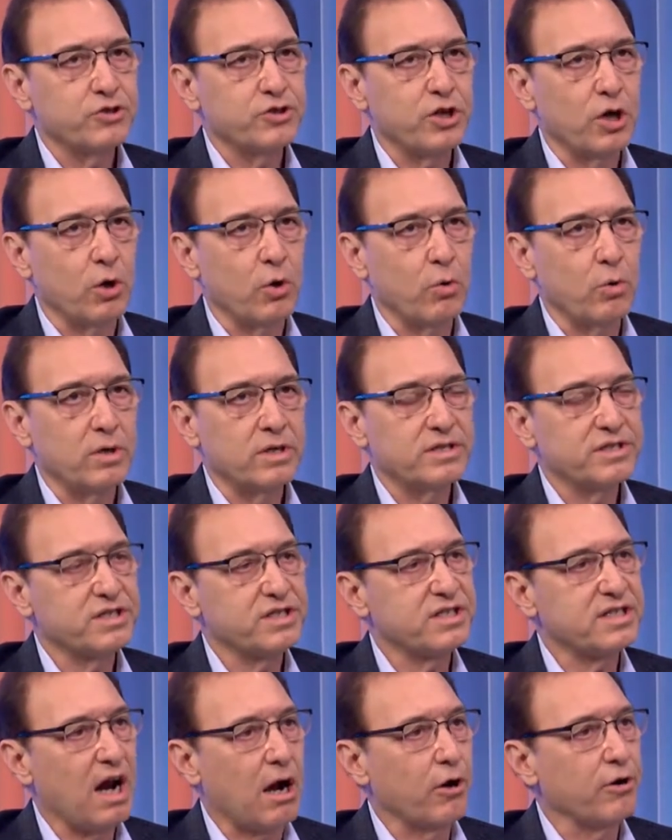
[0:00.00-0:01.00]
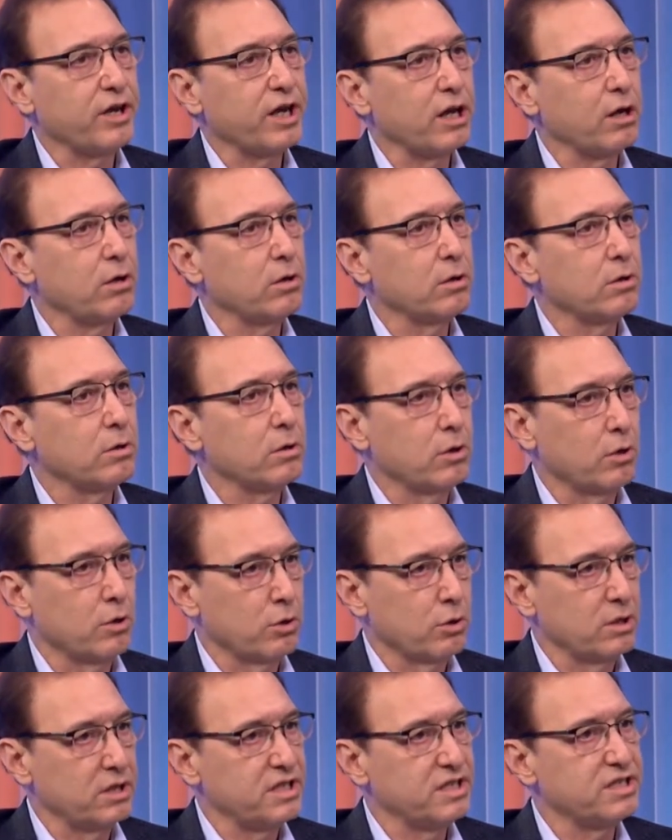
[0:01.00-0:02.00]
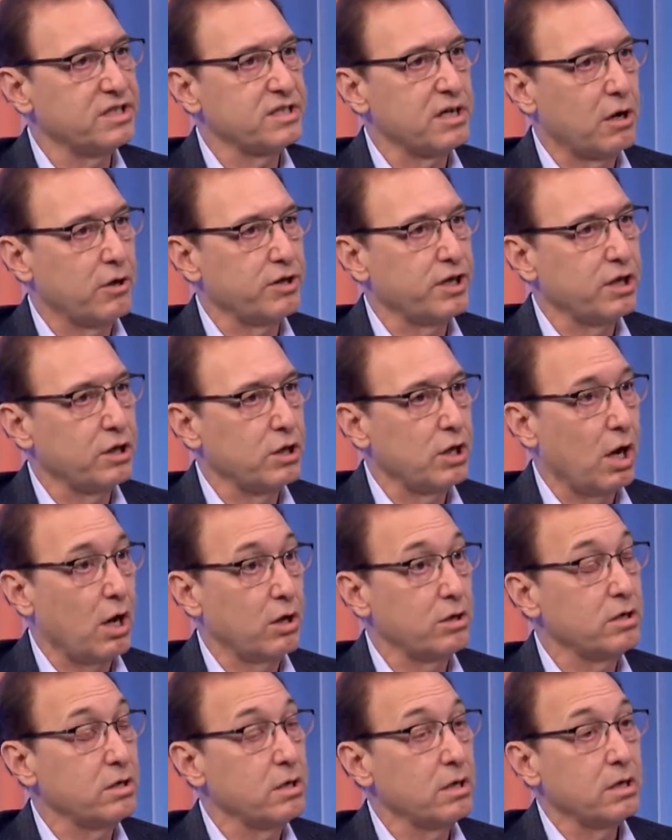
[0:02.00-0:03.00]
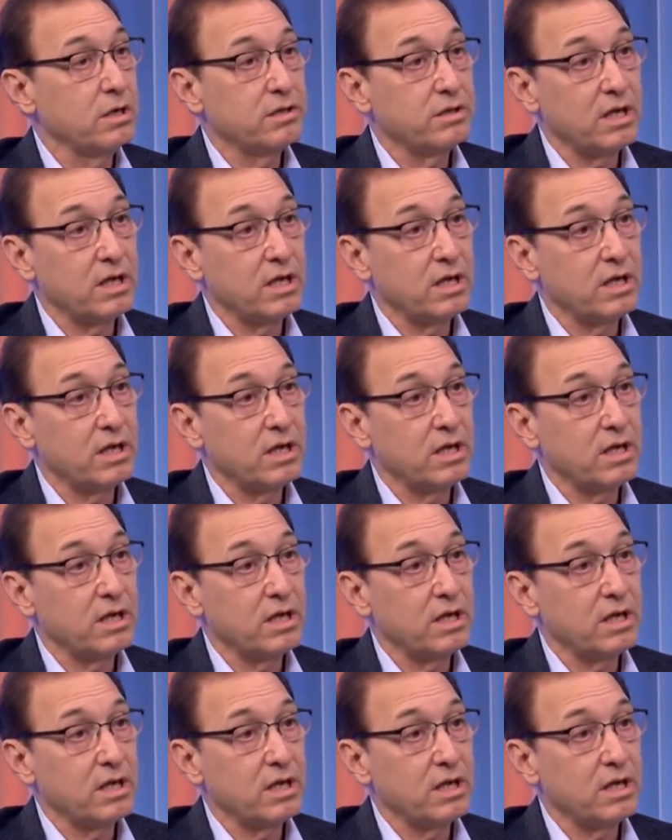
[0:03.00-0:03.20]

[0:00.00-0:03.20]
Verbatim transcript: So starting early, starting young.